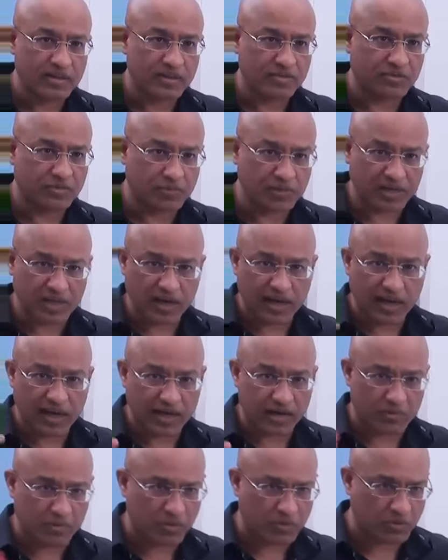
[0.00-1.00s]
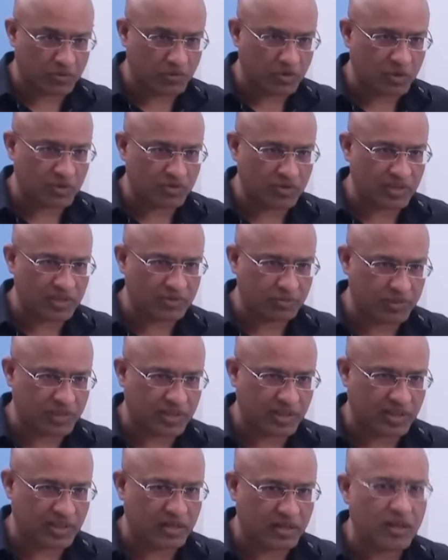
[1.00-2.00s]
especially higher amount of toxin has
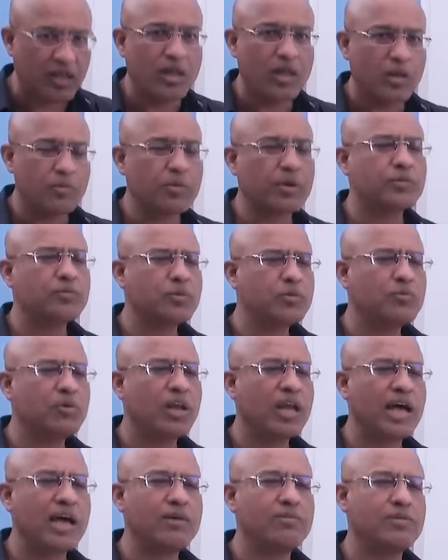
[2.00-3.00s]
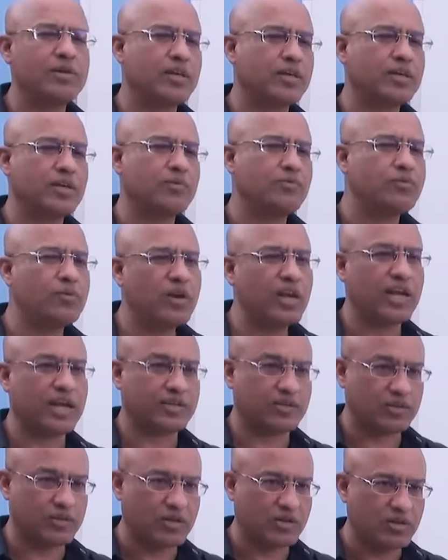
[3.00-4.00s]
been taken. But we will have later a full
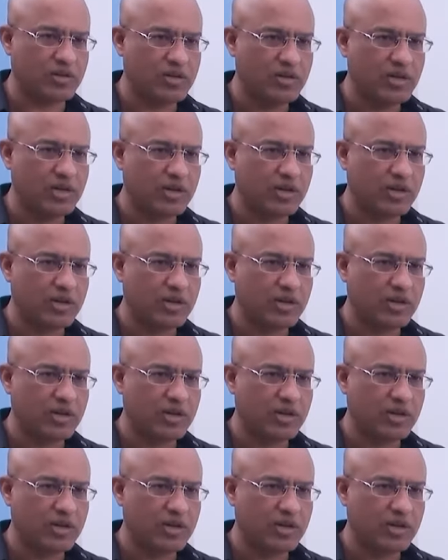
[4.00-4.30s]
lecture on